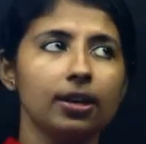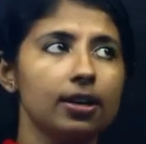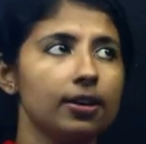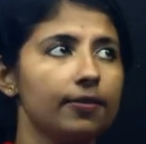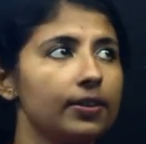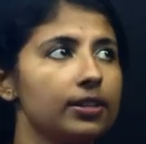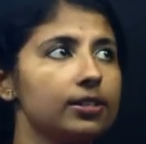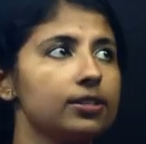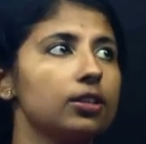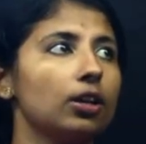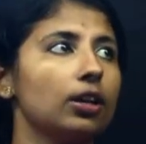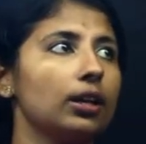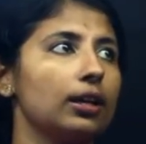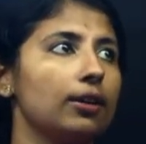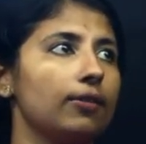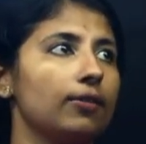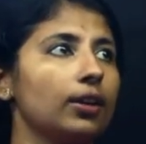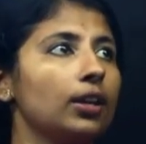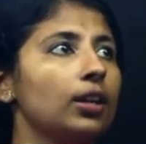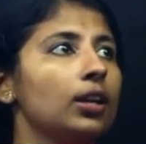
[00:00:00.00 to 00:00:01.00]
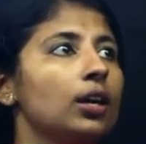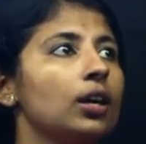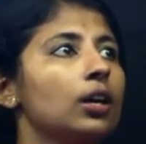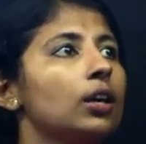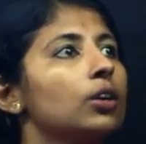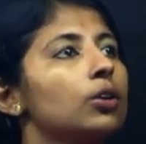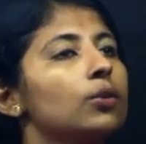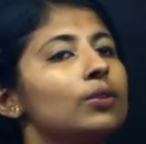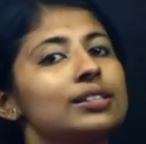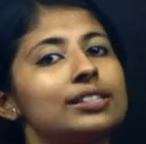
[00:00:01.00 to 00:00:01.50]
If it is not even,
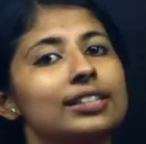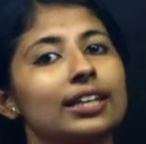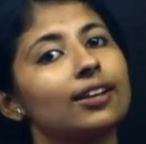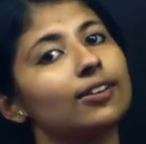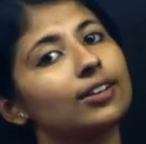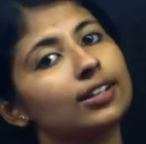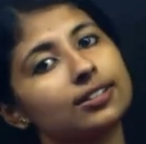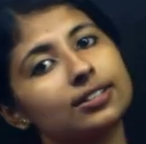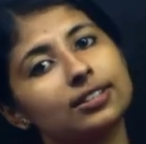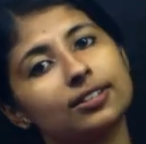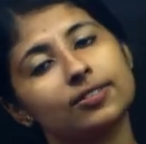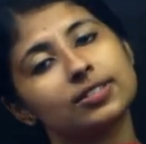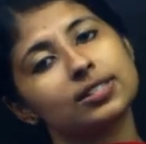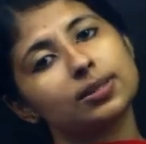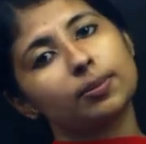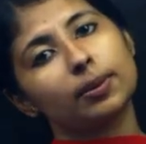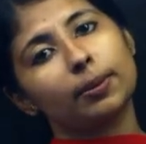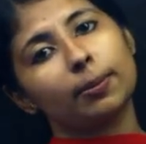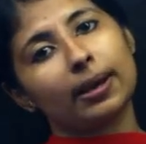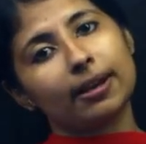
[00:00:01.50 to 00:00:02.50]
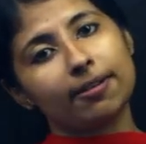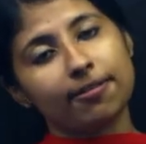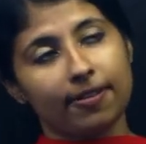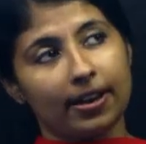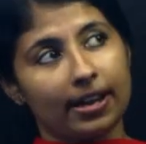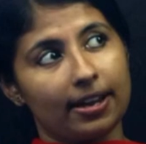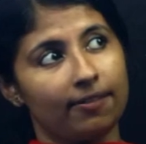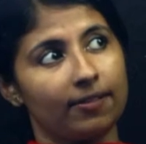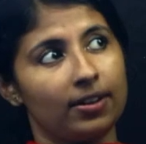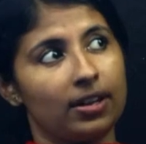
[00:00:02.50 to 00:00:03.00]
you will check it is divisible by
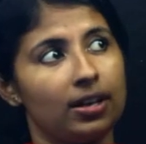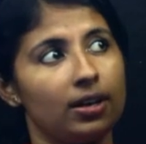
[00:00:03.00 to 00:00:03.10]
5.